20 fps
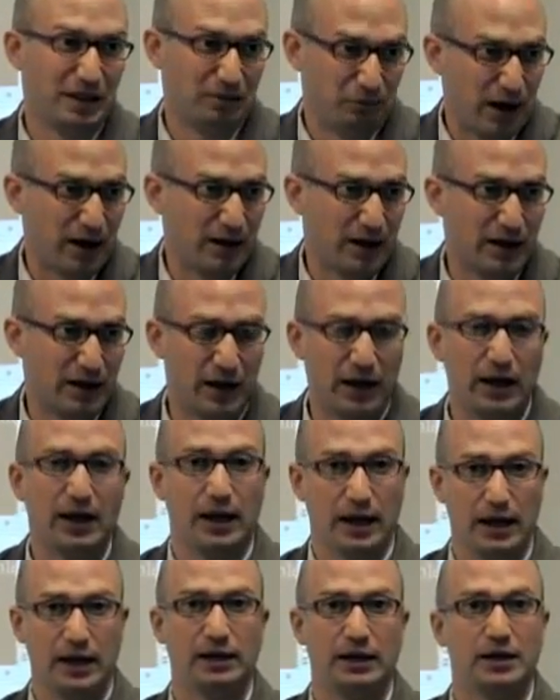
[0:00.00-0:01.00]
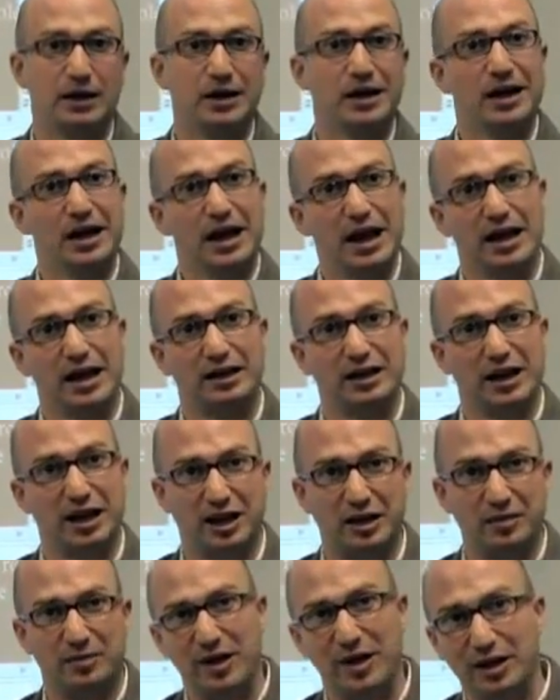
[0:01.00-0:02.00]
right? And
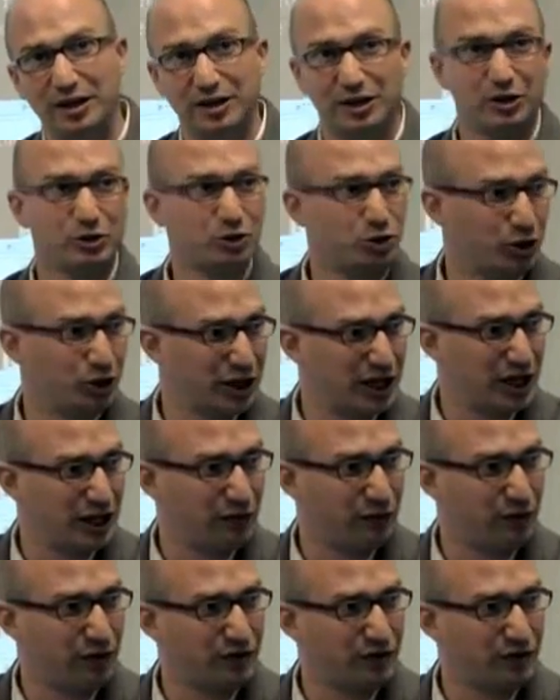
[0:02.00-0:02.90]
it can be a little tricky at